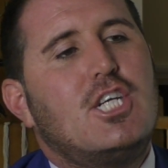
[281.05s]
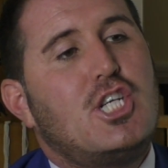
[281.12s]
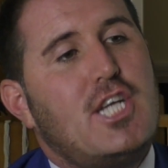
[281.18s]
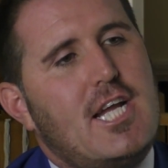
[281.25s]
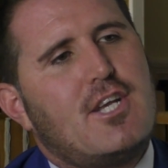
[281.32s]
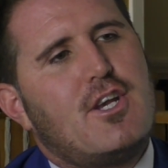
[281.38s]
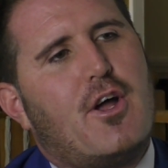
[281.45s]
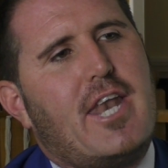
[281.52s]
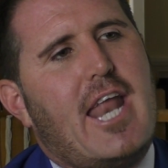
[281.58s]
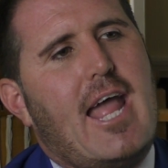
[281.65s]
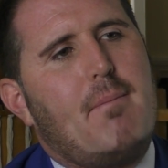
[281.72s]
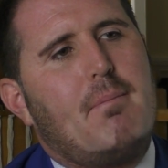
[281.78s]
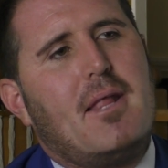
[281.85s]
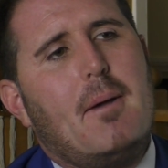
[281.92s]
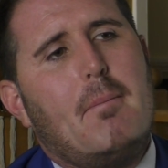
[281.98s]
She had not
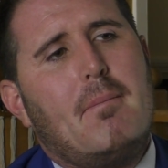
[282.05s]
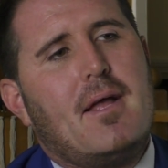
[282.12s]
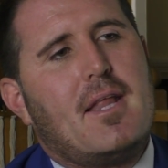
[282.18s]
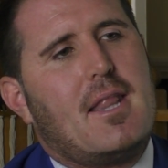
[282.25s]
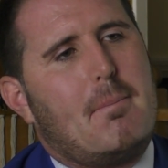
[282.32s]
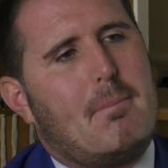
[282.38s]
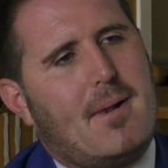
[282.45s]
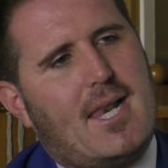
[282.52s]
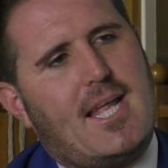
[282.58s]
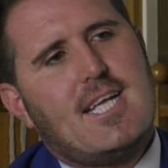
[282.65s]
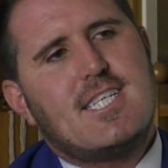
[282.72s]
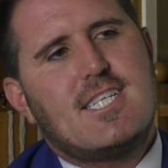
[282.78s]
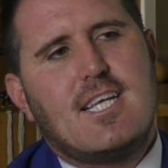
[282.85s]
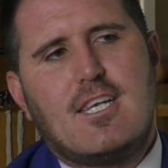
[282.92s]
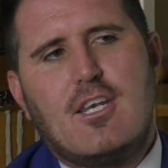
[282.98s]
named them. The
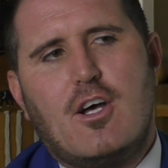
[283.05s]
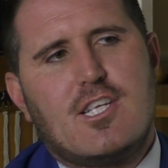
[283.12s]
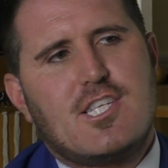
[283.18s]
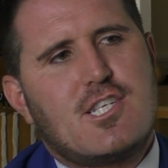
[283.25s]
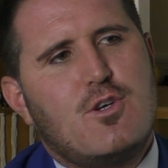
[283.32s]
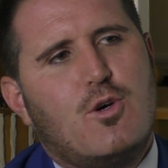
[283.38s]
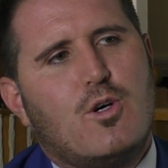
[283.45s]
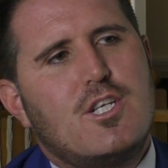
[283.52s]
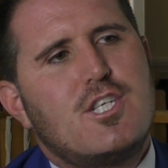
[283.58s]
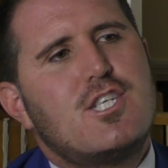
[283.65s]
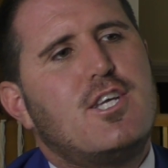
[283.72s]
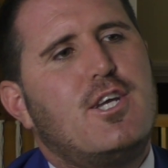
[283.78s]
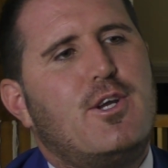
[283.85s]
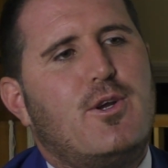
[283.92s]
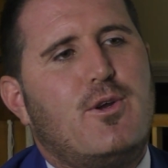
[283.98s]
police had not sought
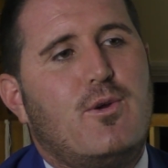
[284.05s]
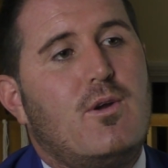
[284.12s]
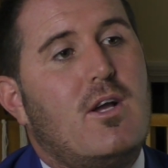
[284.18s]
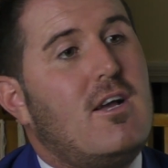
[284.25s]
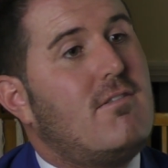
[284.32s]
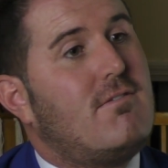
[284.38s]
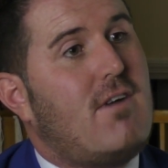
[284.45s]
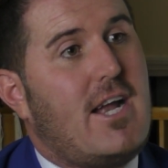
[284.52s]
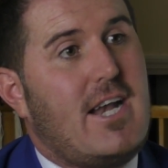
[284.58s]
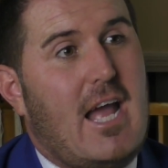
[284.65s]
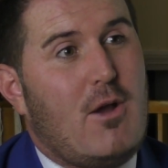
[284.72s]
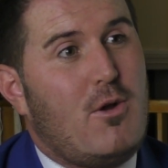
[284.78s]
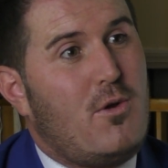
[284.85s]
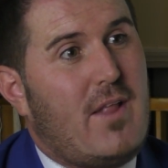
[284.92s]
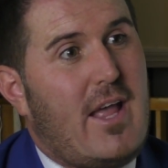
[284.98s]
to find
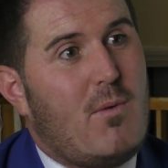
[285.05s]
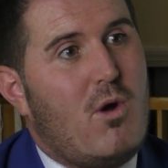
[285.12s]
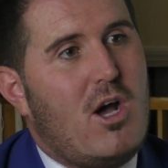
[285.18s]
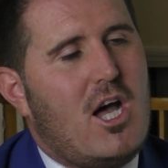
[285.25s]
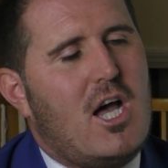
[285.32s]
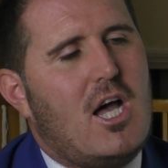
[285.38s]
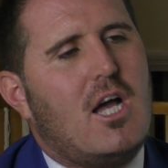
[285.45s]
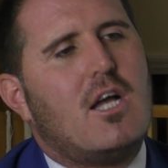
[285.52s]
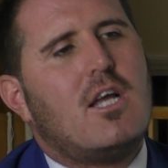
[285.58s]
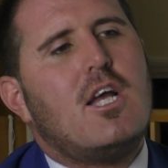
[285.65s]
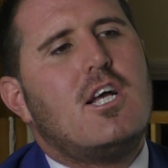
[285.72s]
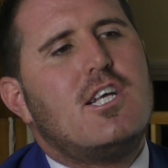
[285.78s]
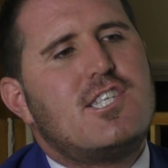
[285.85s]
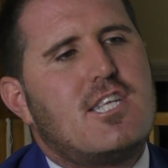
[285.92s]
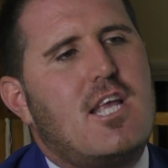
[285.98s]
out who they were.
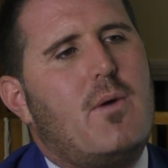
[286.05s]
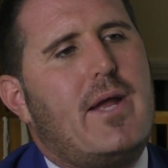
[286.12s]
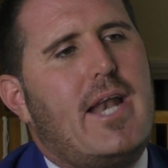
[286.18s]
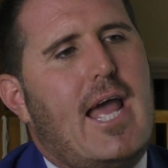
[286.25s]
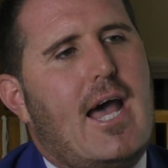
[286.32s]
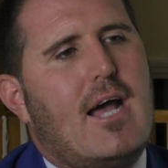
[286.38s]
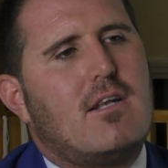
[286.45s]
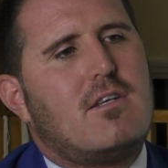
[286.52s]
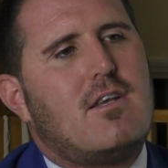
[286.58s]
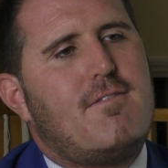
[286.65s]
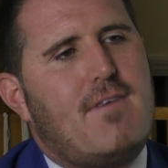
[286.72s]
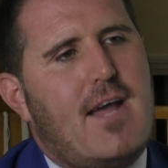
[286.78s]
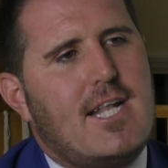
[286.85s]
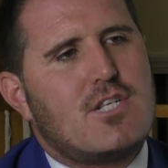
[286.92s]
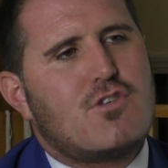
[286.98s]
So in our
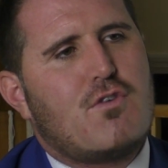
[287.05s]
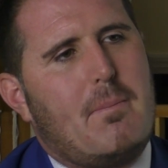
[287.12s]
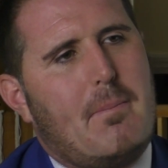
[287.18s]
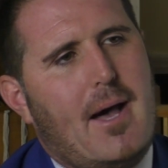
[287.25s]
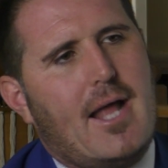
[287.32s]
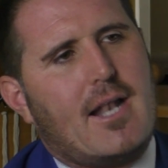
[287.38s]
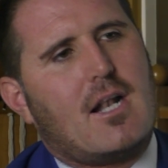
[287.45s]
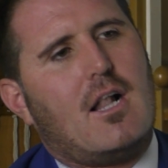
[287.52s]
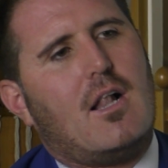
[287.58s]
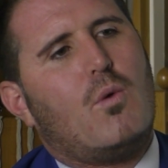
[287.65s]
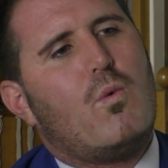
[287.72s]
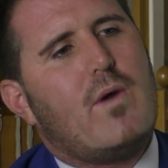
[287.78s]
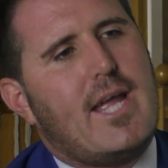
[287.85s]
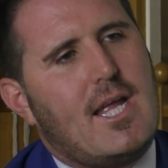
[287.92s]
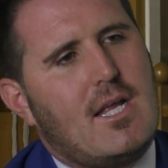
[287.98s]
defense
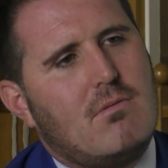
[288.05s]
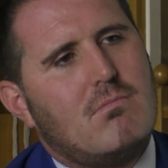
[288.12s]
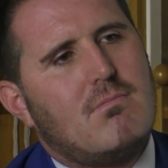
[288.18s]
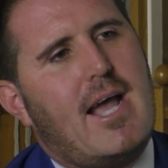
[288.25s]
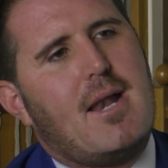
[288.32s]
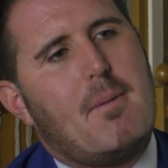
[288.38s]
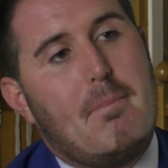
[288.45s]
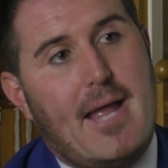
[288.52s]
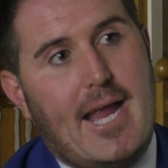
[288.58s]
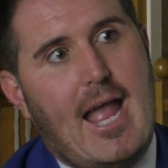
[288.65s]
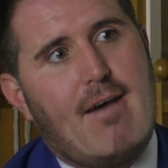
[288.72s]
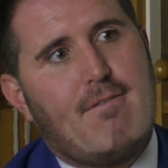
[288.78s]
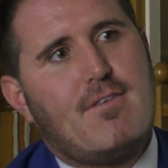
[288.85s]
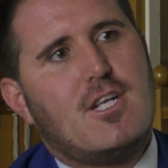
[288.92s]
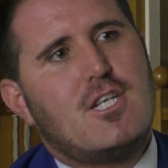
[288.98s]
rebuttal, we made a big
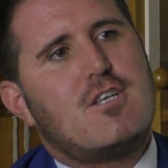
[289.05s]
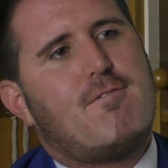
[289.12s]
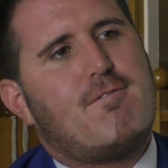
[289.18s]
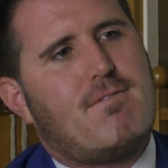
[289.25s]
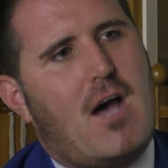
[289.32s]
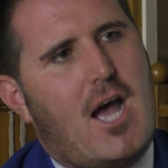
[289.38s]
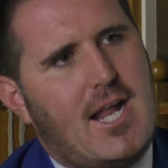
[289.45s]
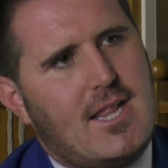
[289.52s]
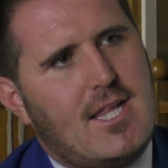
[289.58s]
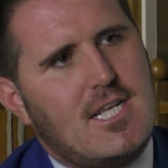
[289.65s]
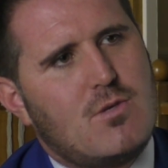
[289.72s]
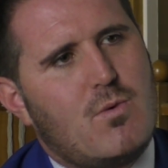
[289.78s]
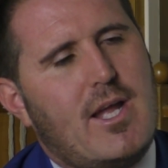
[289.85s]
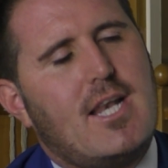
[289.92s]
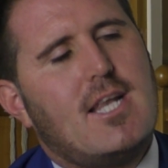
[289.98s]
effort to find
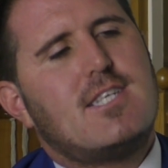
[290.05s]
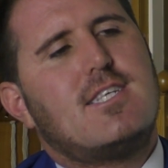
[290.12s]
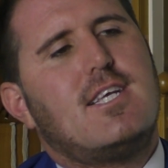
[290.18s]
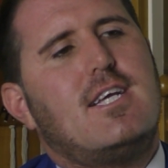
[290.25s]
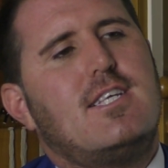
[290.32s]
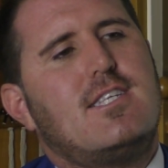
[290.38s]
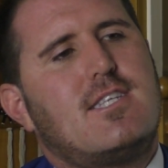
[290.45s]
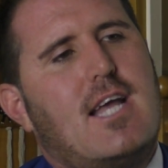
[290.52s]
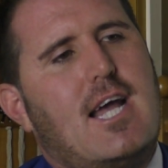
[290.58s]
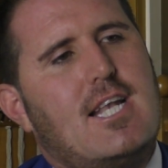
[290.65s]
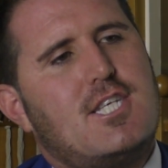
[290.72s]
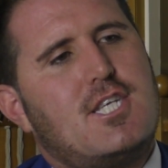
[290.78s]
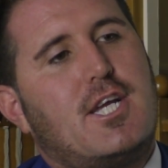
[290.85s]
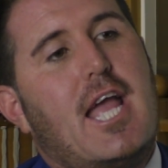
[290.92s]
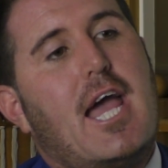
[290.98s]
these witnesses
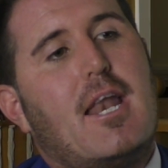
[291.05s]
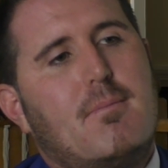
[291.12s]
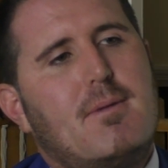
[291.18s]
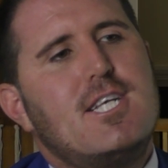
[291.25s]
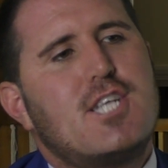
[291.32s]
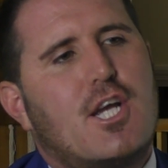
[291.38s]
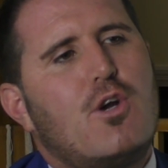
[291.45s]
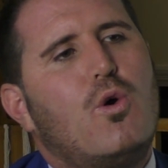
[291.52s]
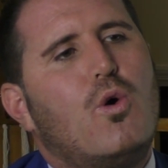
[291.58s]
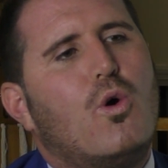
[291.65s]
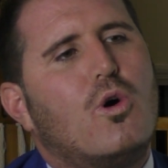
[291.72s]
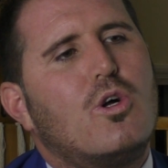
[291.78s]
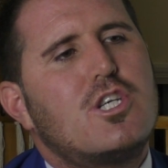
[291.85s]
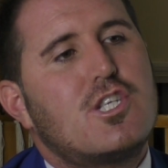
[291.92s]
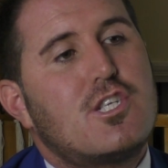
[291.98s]
and to get them into
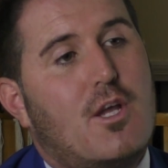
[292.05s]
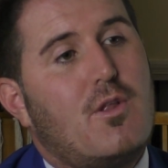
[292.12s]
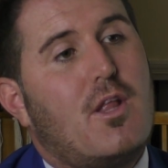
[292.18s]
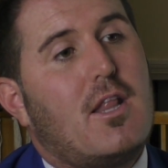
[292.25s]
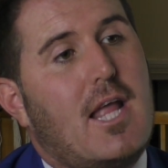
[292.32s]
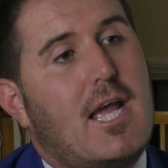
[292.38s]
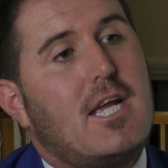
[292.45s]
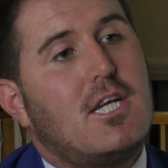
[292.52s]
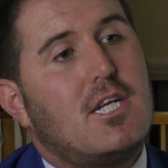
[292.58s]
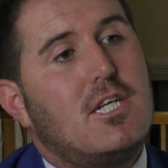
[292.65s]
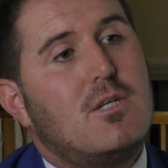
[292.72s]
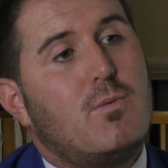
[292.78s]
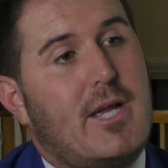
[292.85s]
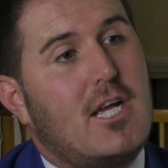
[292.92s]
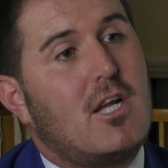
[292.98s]
court so that
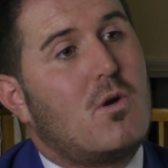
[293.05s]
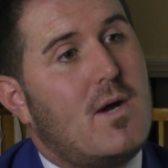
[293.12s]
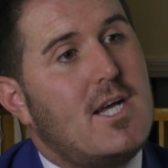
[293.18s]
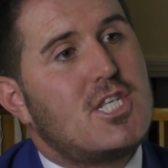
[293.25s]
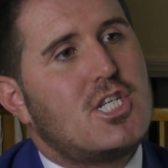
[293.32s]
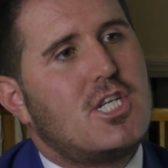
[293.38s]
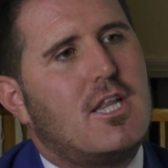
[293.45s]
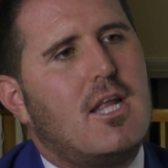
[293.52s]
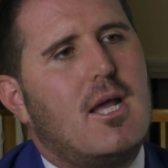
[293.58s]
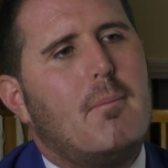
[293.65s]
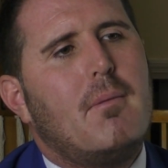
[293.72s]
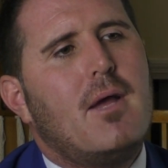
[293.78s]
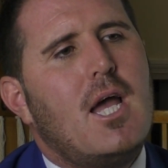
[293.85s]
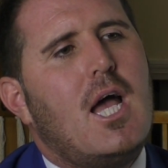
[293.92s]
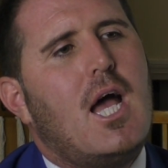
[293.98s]
we could question
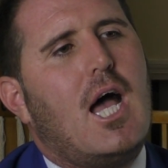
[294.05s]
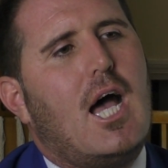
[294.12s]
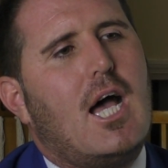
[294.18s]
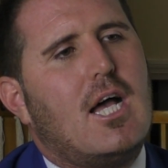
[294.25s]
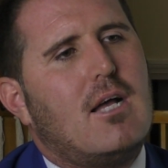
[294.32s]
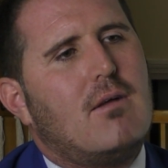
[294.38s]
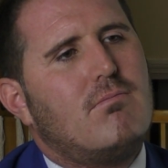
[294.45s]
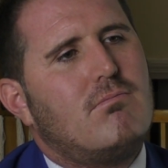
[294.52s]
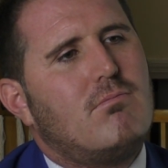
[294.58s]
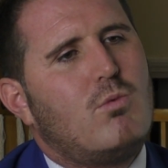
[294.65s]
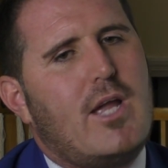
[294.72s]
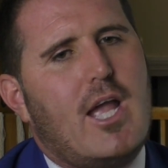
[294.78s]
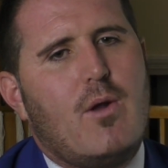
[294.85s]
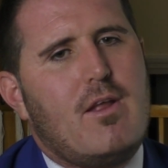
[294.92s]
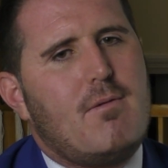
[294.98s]
them.
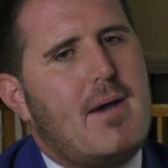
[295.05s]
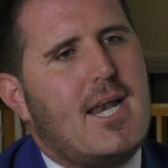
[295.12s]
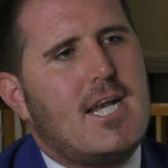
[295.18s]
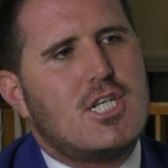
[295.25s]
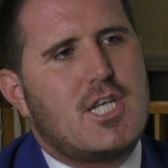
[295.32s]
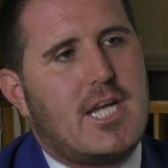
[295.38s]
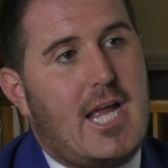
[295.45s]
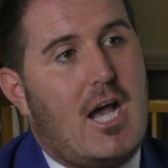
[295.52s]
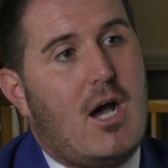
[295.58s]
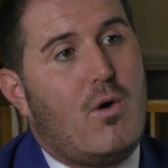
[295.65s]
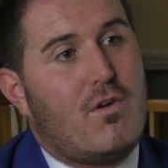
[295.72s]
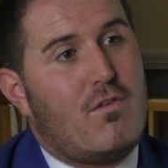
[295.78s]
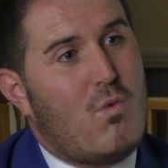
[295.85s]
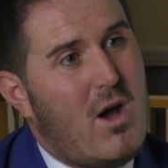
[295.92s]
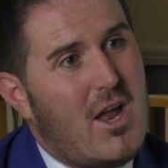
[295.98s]
We only managed to get
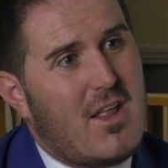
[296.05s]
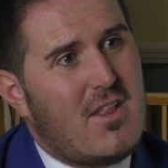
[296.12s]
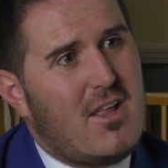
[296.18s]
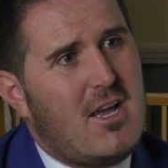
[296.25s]
hold of one of